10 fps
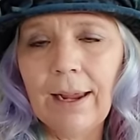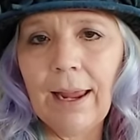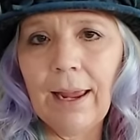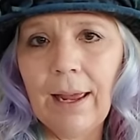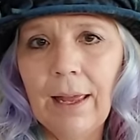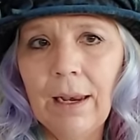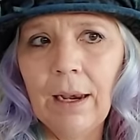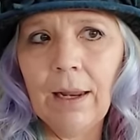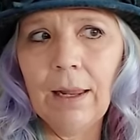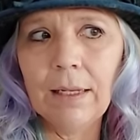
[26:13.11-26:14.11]

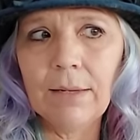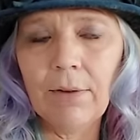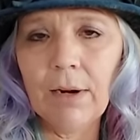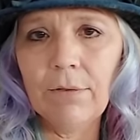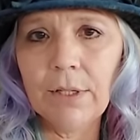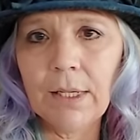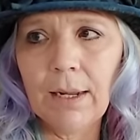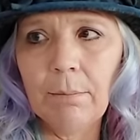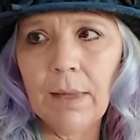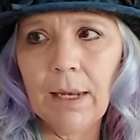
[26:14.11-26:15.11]
And it's the very first
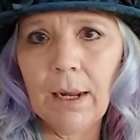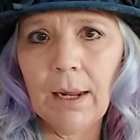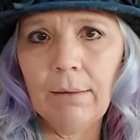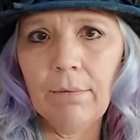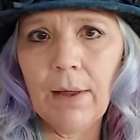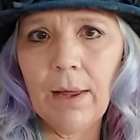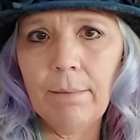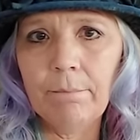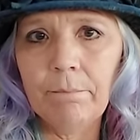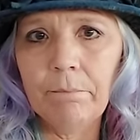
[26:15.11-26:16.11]
time that I've
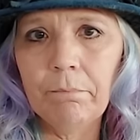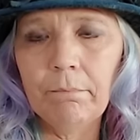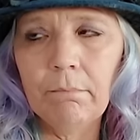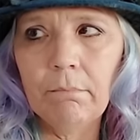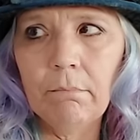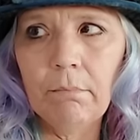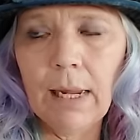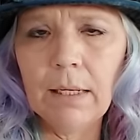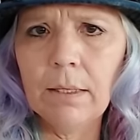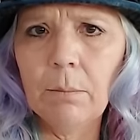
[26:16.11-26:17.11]
um,
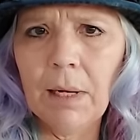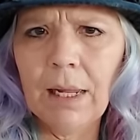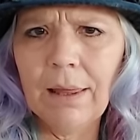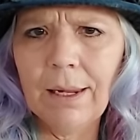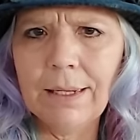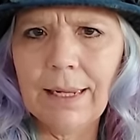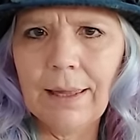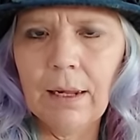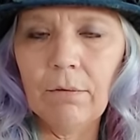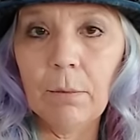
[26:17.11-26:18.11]
made so many things, I
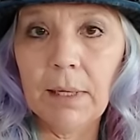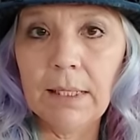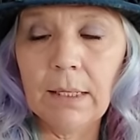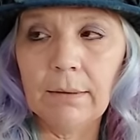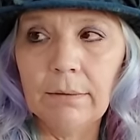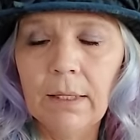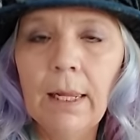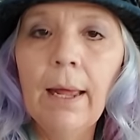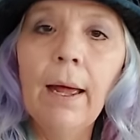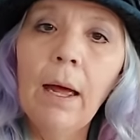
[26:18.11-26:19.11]
think, for myself.
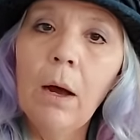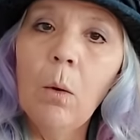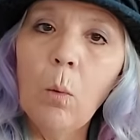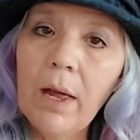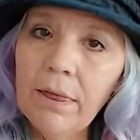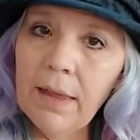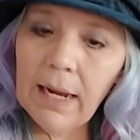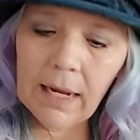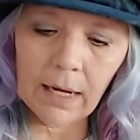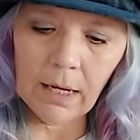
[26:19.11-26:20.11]
One
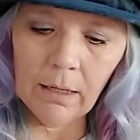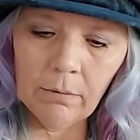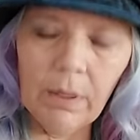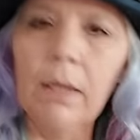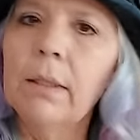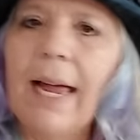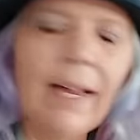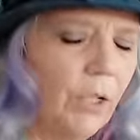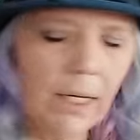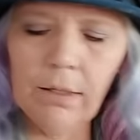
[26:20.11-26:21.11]
thing, well,
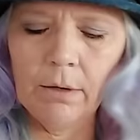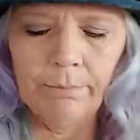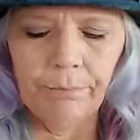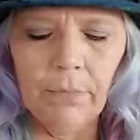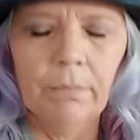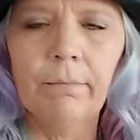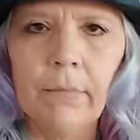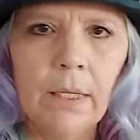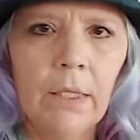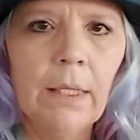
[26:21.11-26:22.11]
actually, no,
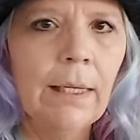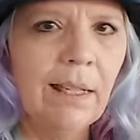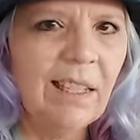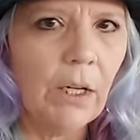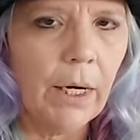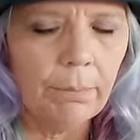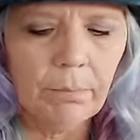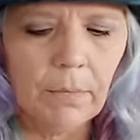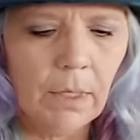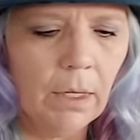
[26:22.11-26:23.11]
sorry,
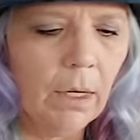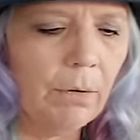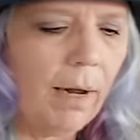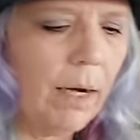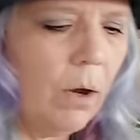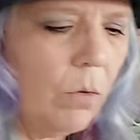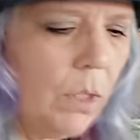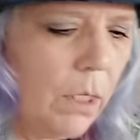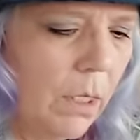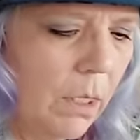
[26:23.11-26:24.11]
I'm gonna write a note.